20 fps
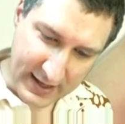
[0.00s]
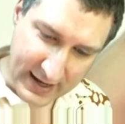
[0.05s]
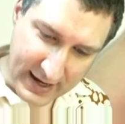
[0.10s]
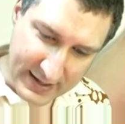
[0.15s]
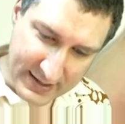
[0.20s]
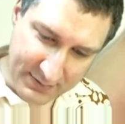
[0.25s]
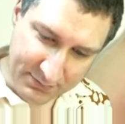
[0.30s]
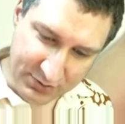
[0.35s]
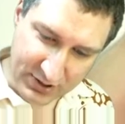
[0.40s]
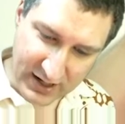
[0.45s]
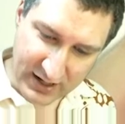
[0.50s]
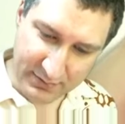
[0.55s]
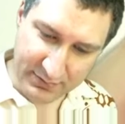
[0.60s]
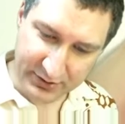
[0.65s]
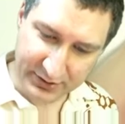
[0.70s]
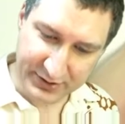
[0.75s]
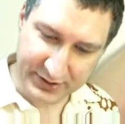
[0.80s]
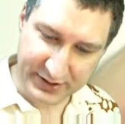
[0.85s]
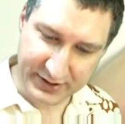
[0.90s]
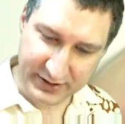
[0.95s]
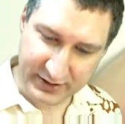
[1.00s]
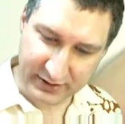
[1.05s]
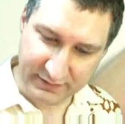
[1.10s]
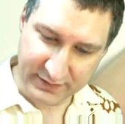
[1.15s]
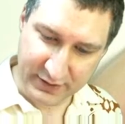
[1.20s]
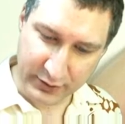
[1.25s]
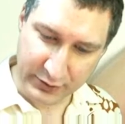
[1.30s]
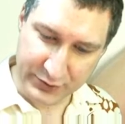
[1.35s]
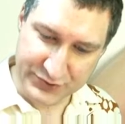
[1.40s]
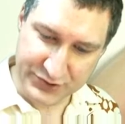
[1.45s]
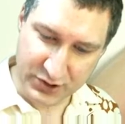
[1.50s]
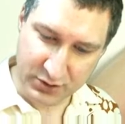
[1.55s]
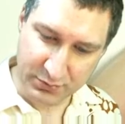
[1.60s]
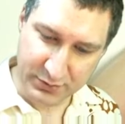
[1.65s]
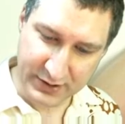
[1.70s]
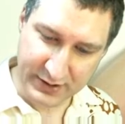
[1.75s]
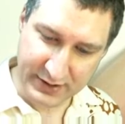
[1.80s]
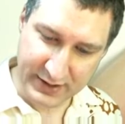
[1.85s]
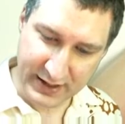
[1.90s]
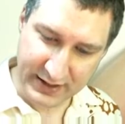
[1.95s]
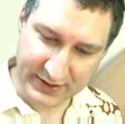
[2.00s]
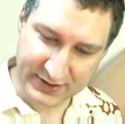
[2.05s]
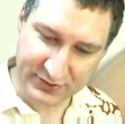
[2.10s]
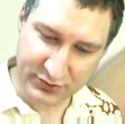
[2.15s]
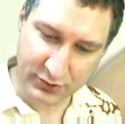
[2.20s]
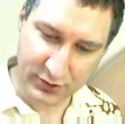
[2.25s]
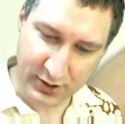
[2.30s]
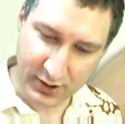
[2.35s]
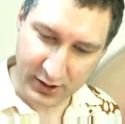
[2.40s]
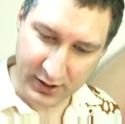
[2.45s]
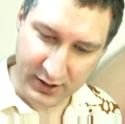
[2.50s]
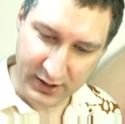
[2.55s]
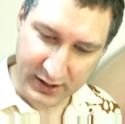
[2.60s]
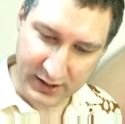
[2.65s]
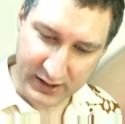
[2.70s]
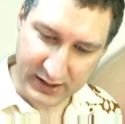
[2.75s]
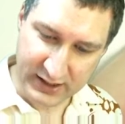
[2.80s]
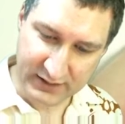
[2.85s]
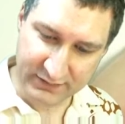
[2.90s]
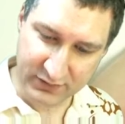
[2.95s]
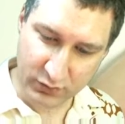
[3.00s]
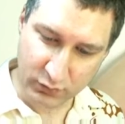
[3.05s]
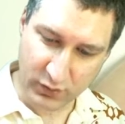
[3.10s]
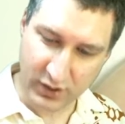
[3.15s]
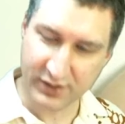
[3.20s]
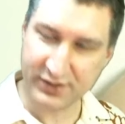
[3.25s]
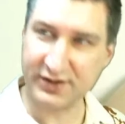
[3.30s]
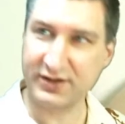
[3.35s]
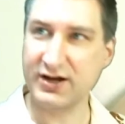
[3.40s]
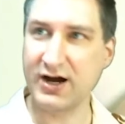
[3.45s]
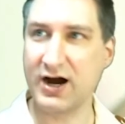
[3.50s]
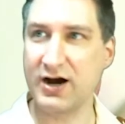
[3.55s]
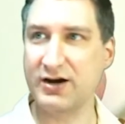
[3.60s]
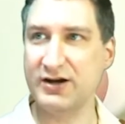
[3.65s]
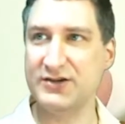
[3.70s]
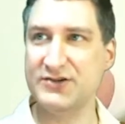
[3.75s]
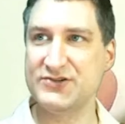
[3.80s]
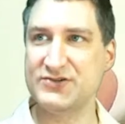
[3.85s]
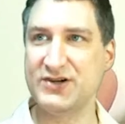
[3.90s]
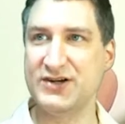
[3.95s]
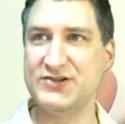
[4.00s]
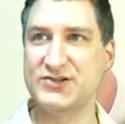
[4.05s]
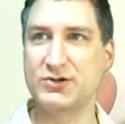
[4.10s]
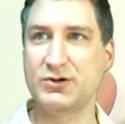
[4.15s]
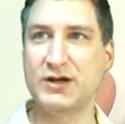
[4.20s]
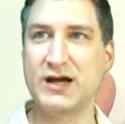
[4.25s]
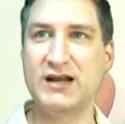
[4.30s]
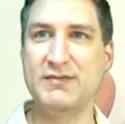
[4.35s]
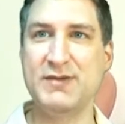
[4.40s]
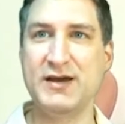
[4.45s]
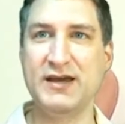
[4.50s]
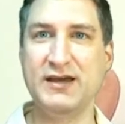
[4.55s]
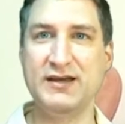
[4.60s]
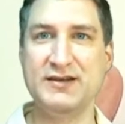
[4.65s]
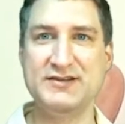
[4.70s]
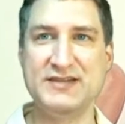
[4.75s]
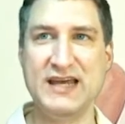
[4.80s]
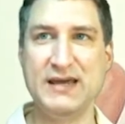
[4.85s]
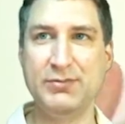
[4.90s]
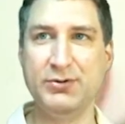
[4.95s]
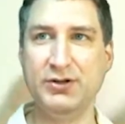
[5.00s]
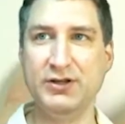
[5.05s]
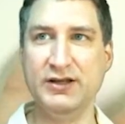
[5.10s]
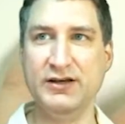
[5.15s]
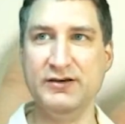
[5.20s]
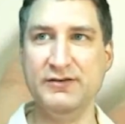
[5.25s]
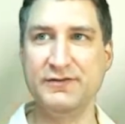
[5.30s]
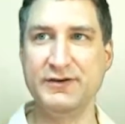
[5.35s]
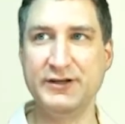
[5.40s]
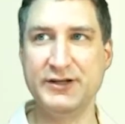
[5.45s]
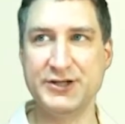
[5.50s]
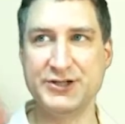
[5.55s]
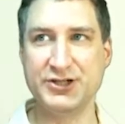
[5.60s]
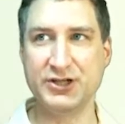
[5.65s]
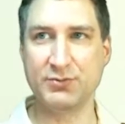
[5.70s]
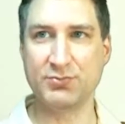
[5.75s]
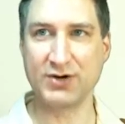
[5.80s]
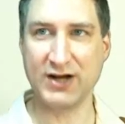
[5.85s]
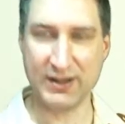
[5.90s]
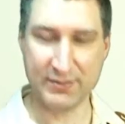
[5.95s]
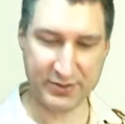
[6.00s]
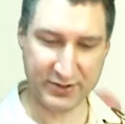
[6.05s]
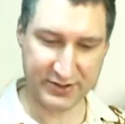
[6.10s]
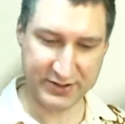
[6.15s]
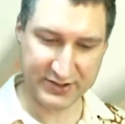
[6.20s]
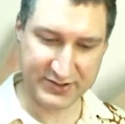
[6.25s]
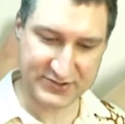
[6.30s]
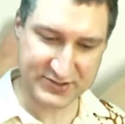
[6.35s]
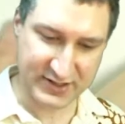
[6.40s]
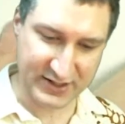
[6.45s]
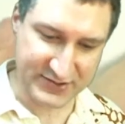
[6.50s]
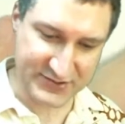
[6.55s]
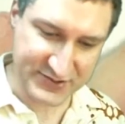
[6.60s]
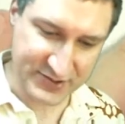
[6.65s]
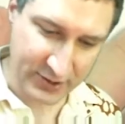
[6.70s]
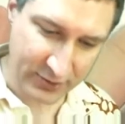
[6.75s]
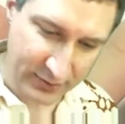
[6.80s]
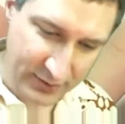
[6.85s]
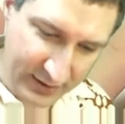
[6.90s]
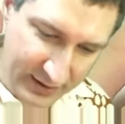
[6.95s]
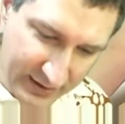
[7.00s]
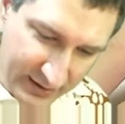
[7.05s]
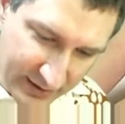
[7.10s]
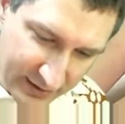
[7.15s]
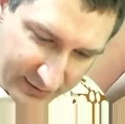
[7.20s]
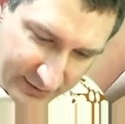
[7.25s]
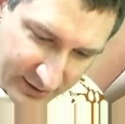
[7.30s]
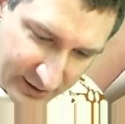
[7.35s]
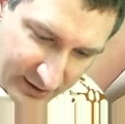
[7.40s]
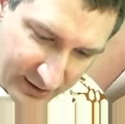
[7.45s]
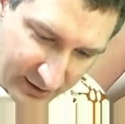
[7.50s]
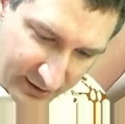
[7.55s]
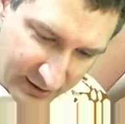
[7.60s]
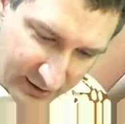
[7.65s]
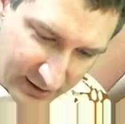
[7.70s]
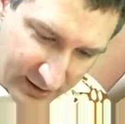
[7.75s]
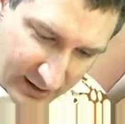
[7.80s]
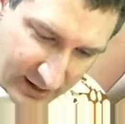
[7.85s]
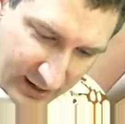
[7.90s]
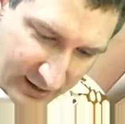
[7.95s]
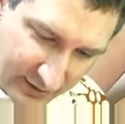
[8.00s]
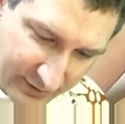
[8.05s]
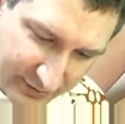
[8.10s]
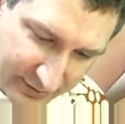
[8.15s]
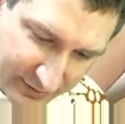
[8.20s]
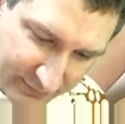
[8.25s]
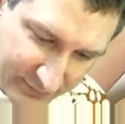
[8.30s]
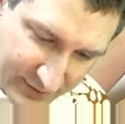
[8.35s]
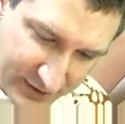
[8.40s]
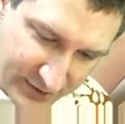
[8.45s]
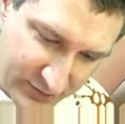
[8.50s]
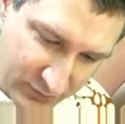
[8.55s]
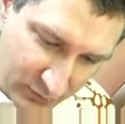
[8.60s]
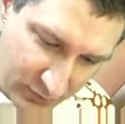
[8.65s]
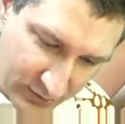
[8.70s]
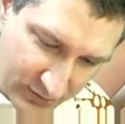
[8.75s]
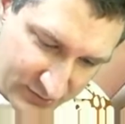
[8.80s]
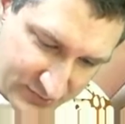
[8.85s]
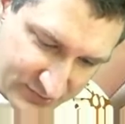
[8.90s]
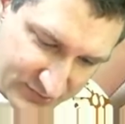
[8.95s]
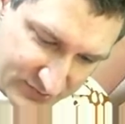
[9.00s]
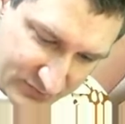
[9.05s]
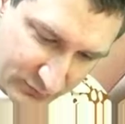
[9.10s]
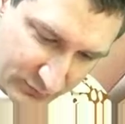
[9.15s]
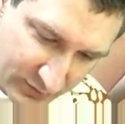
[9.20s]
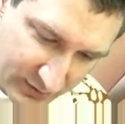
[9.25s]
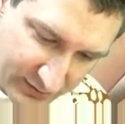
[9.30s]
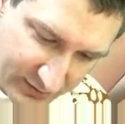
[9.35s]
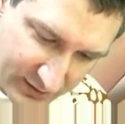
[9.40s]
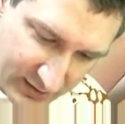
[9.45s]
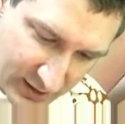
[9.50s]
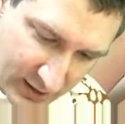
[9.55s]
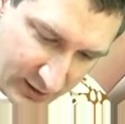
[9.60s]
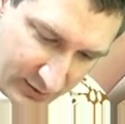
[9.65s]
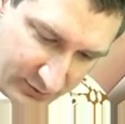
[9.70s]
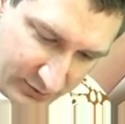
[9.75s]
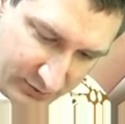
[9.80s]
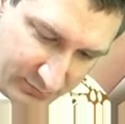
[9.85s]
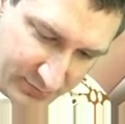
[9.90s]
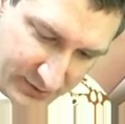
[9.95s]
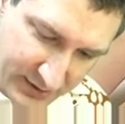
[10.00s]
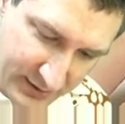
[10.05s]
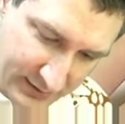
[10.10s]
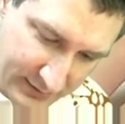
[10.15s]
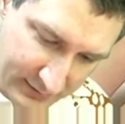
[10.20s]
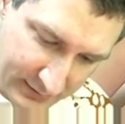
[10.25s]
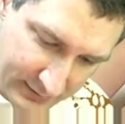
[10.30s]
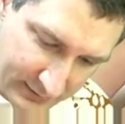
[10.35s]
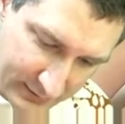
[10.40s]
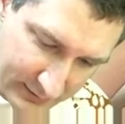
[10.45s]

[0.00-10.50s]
and the probability of the host opening that door given where the car is, right? So we're kind of making a table of conditional probabilities. And so there are three doors where the car could be,